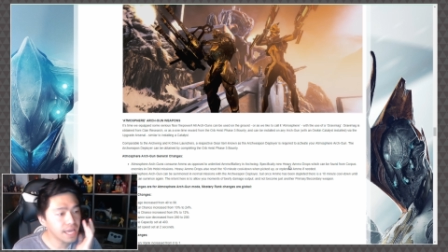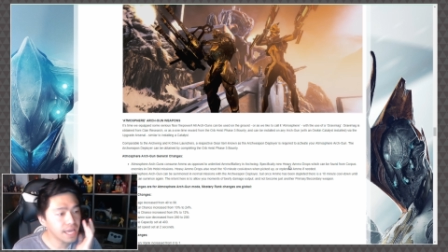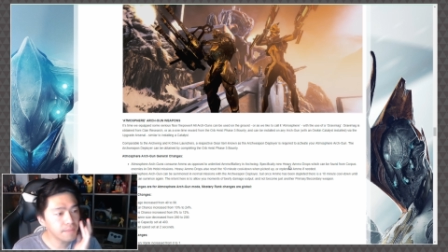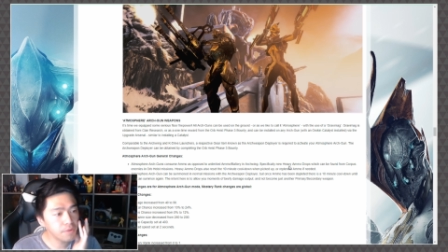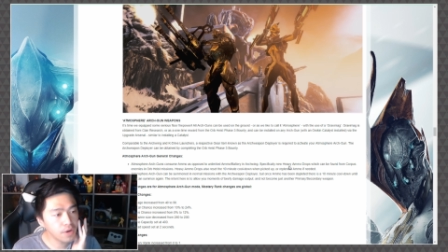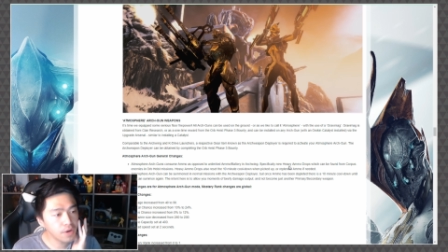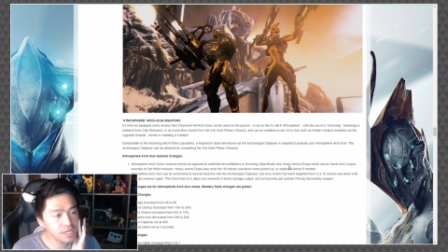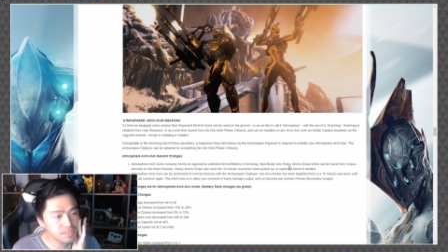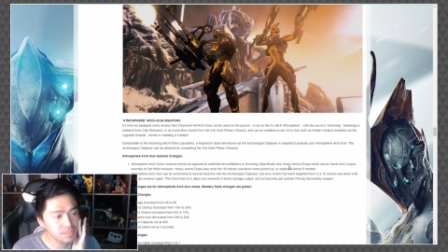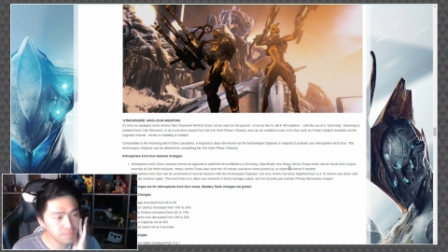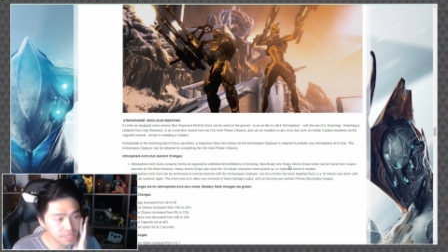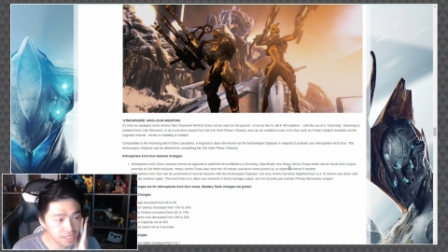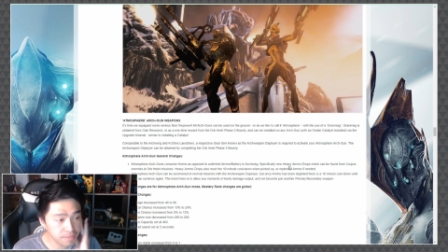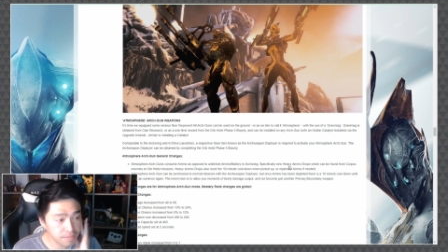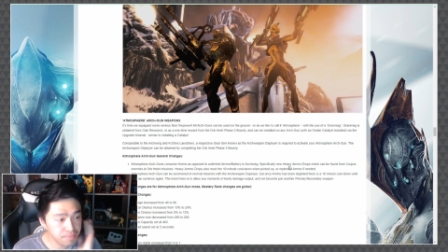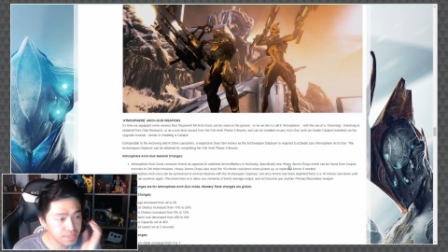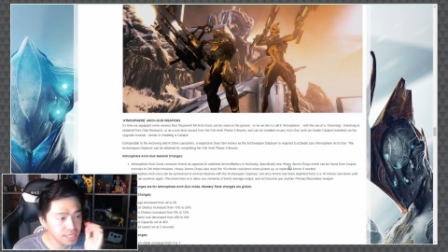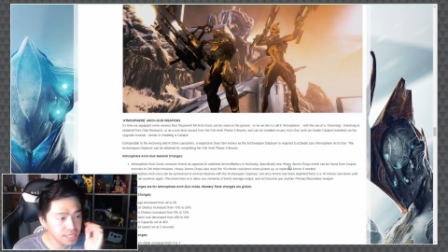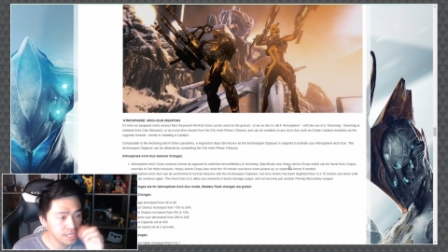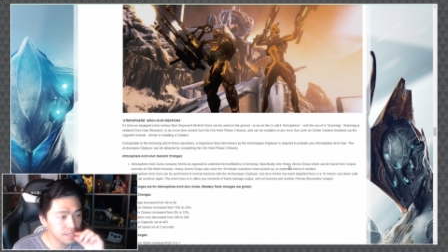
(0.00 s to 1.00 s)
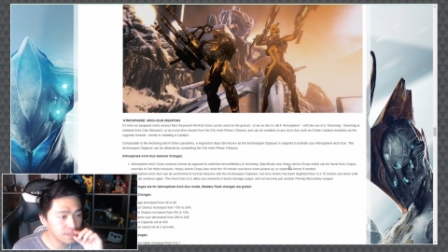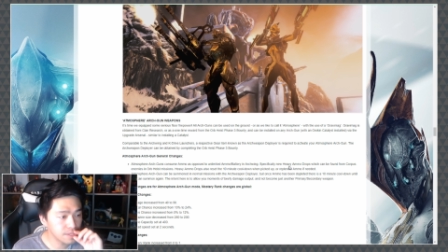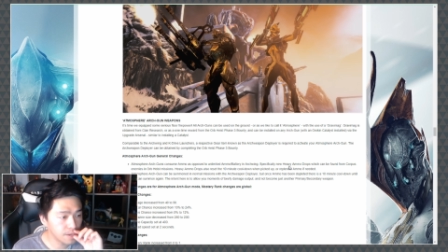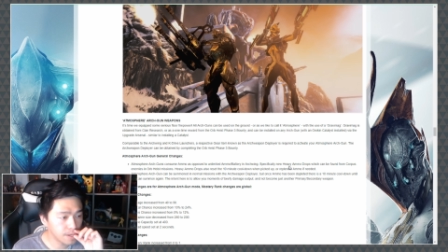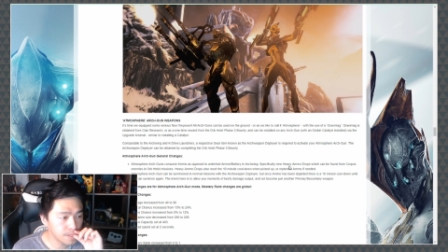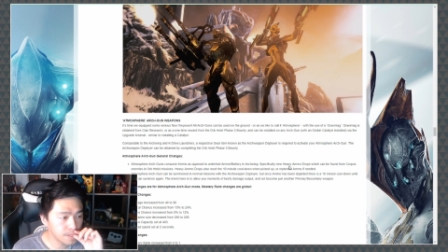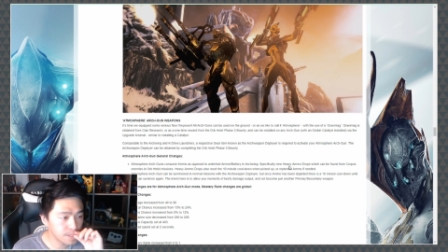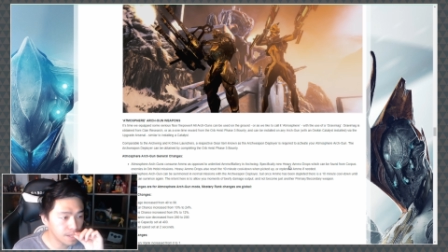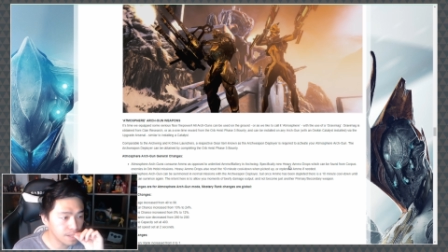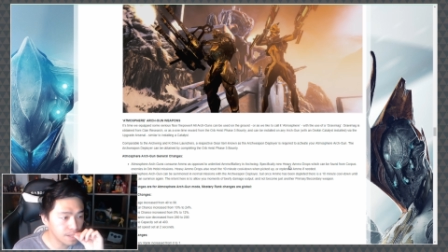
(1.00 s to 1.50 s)
ammo has been depleted, there
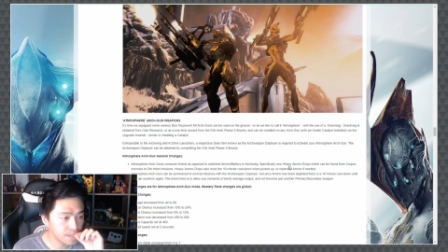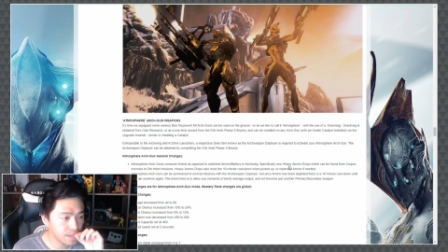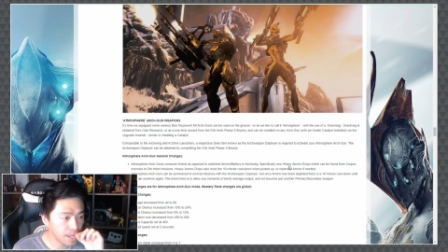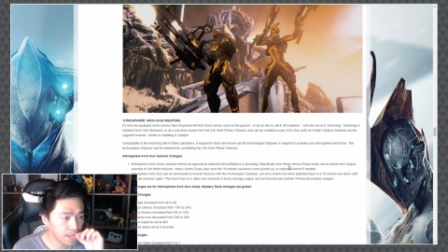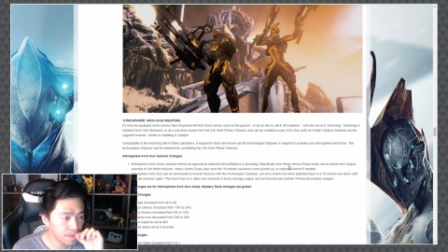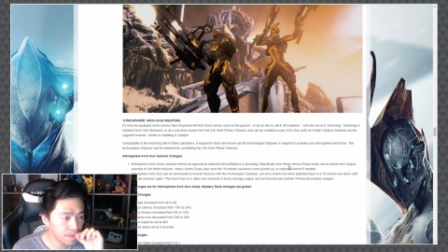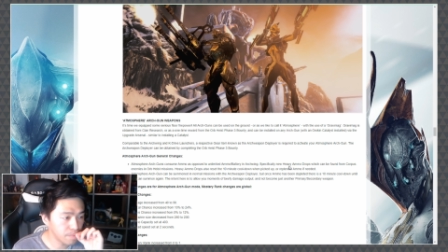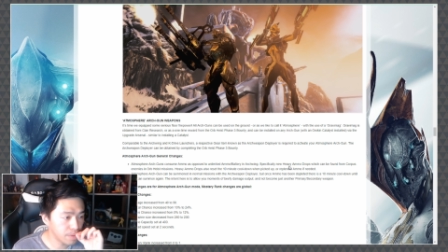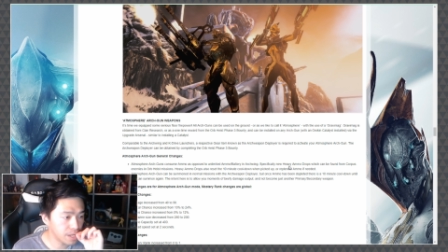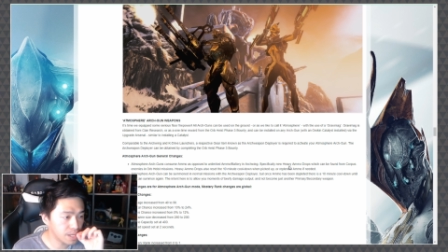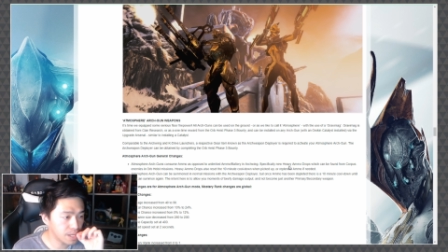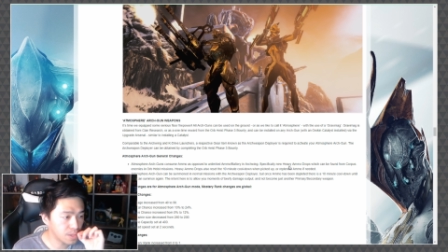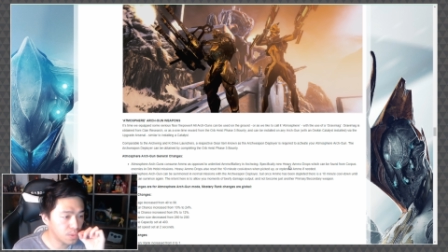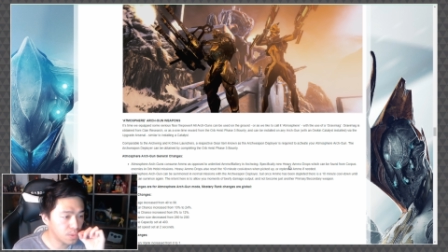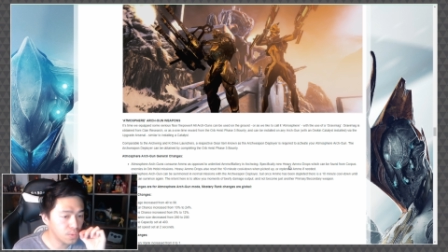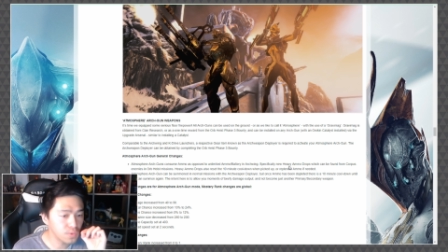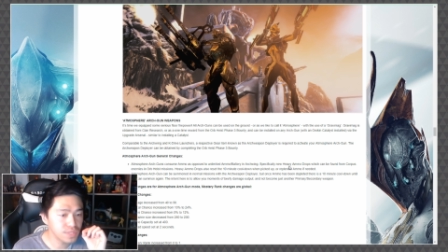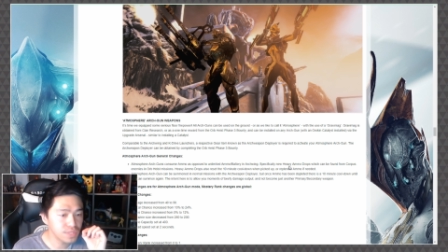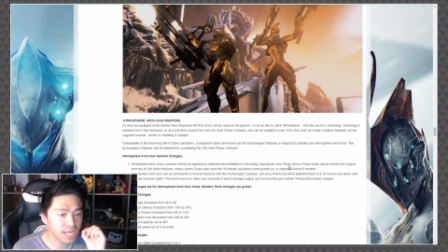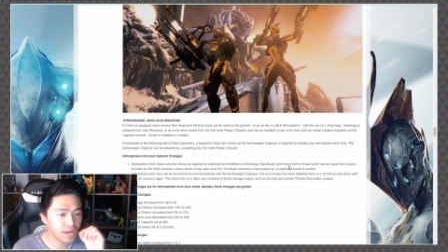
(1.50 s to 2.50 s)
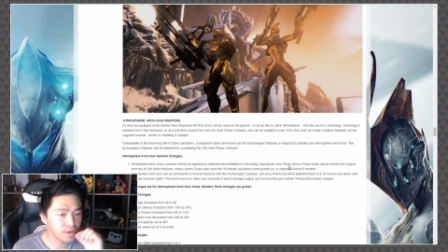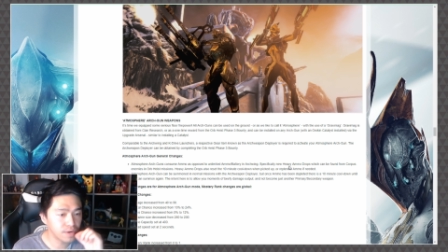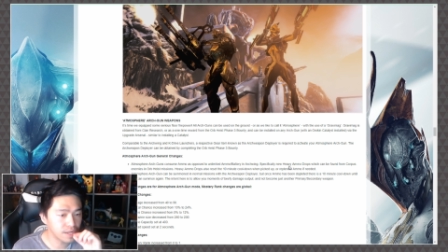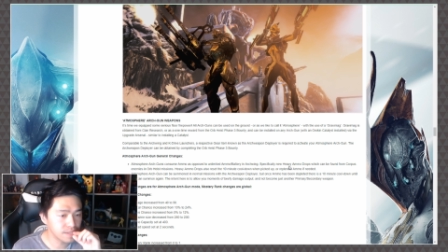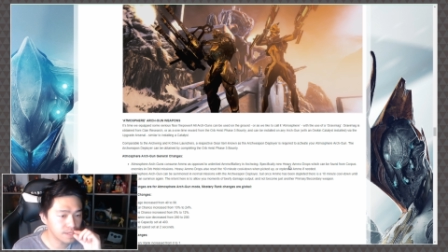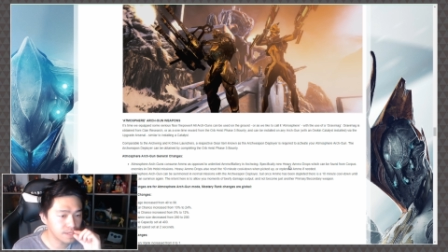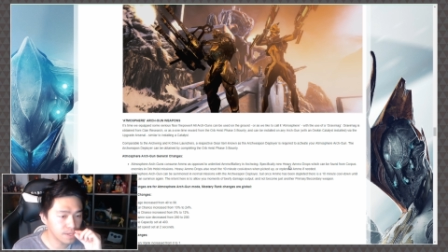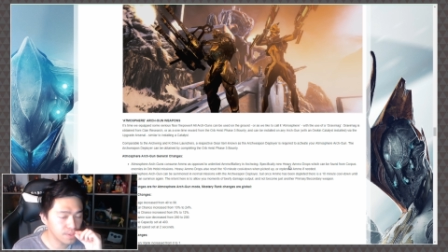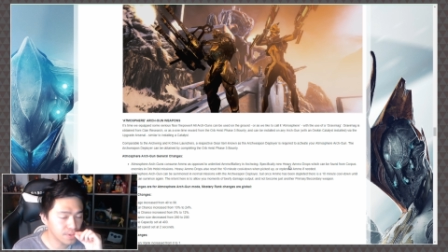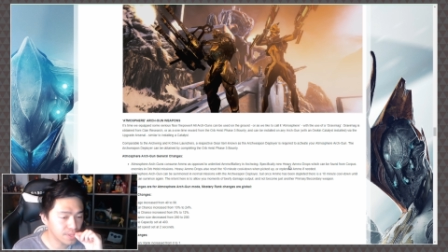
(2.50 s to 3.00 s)
is a 10 minute cooldown
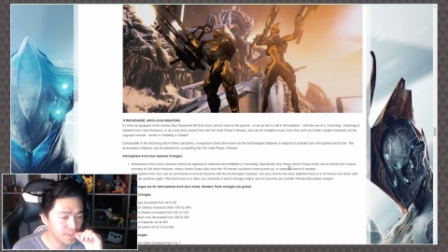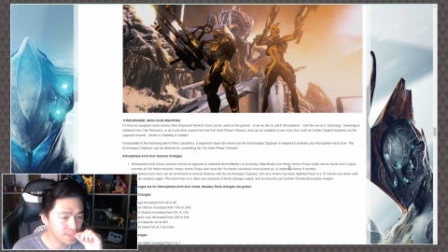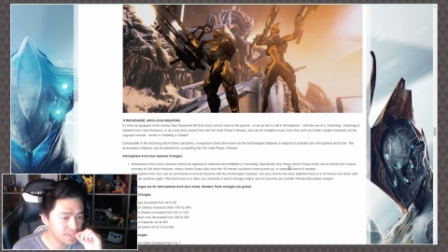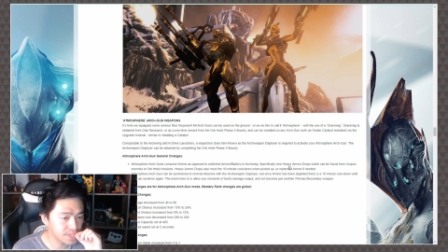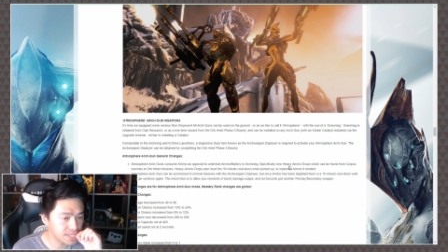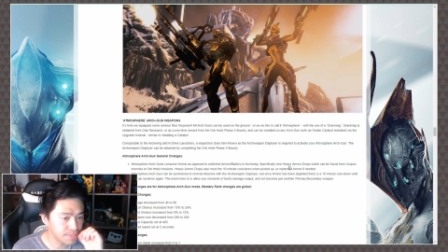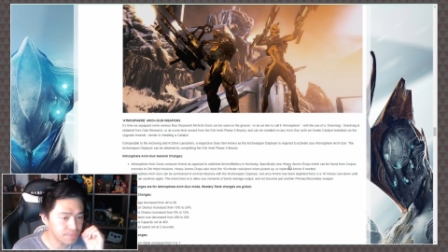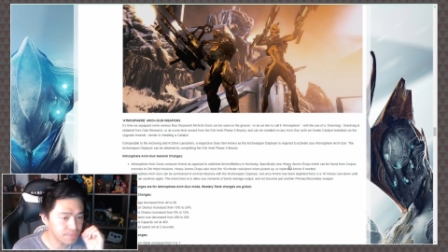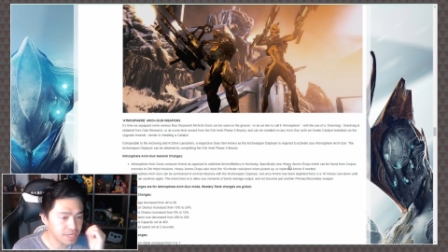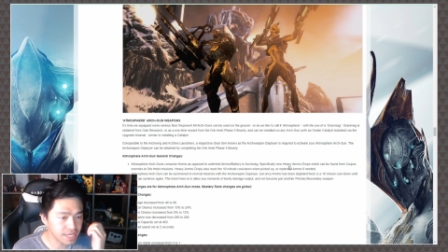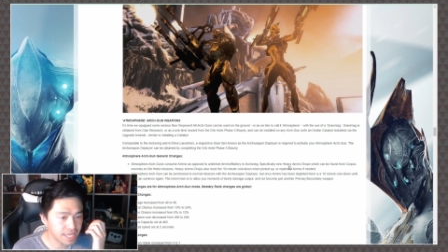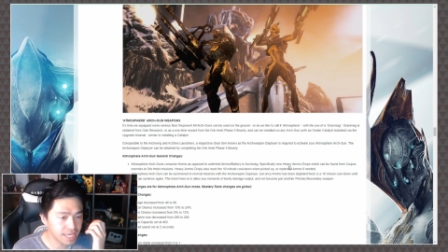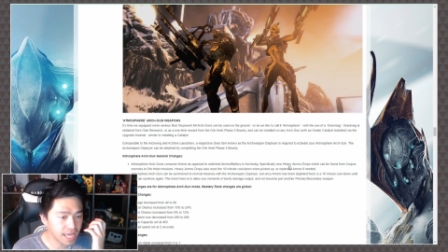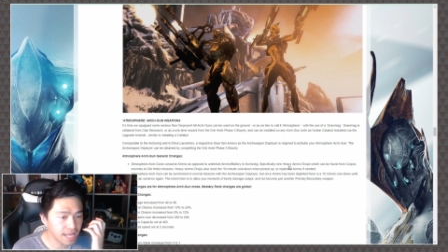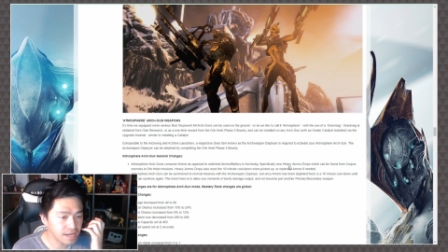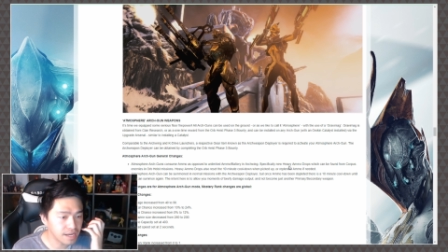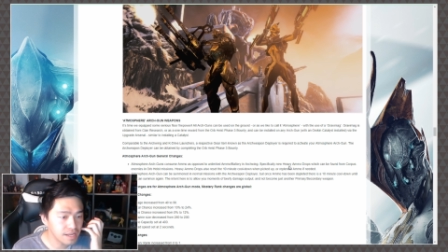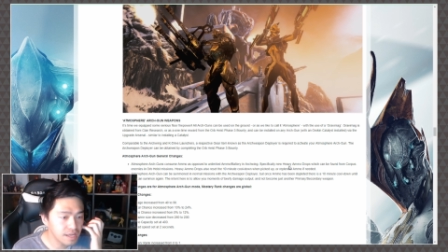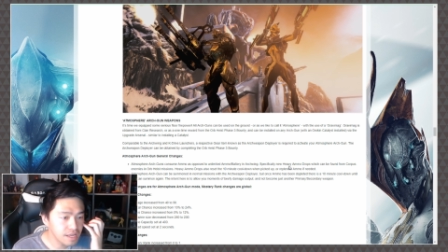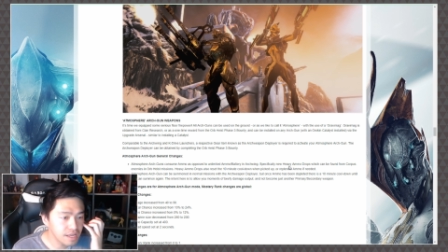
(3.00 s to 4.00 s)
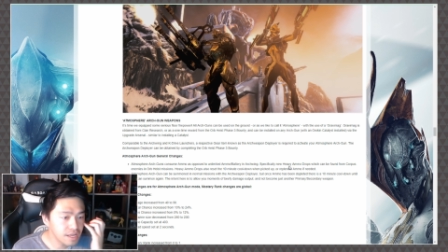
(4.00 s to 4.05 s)
until you can summon again.